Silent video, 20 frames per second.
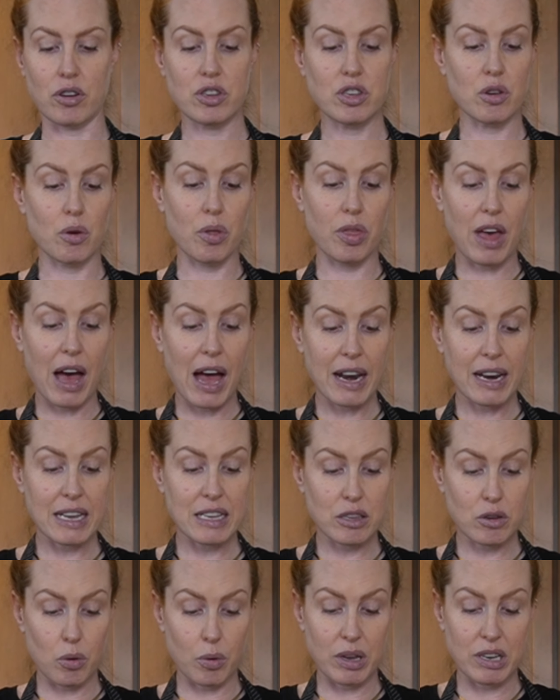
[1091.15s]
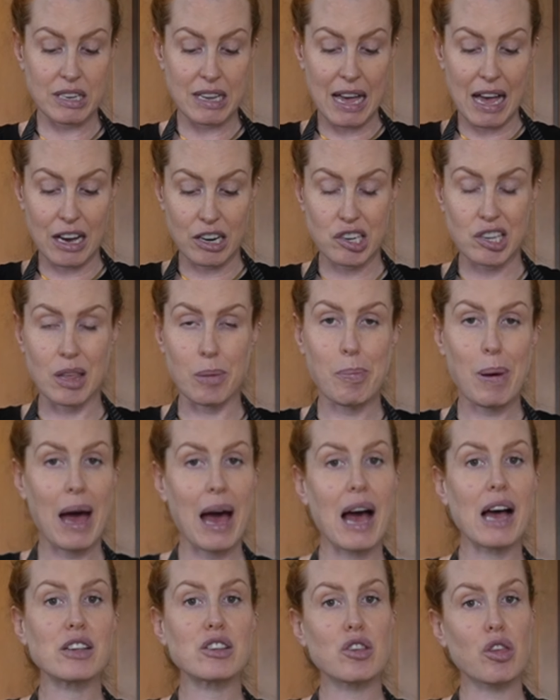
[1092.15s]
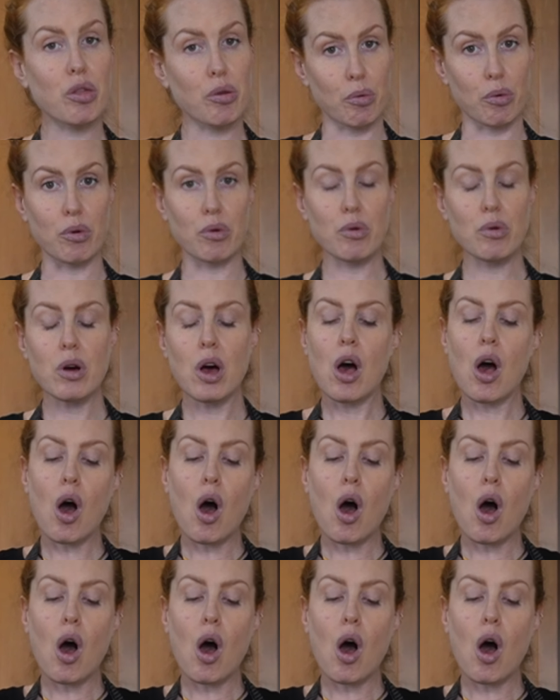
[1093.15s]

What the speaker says: so that is going to actually pass through